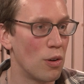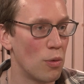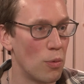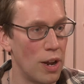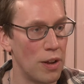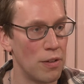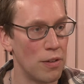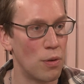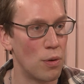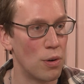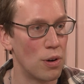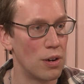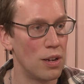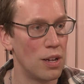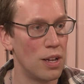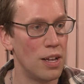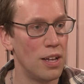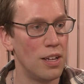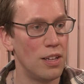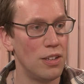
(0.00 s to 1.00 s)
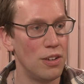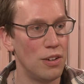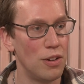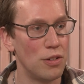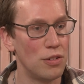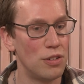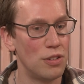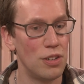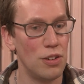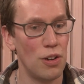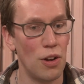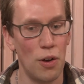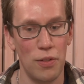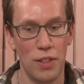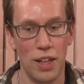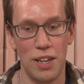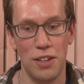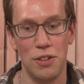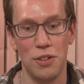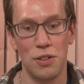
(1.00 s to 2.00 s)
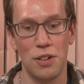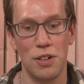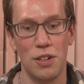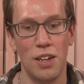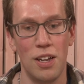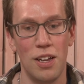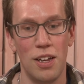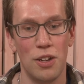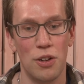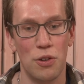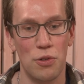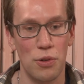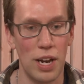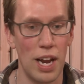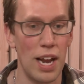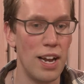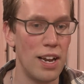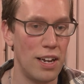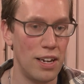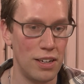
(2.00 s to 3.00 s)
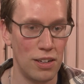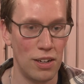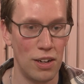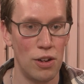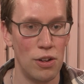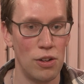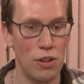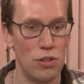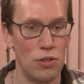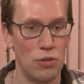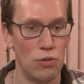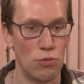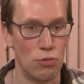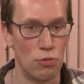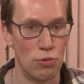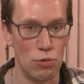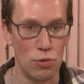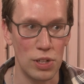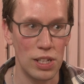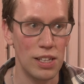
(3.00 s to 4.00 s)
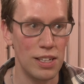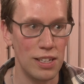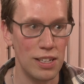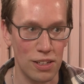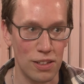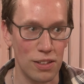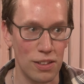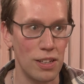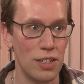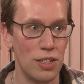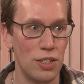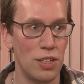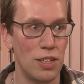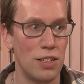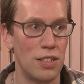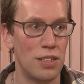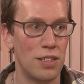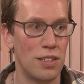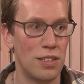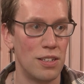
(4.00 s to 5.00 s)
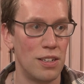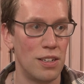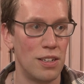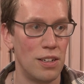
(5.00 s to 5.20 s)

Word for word: way for. Yeah. You know, to know that you're creating really delicious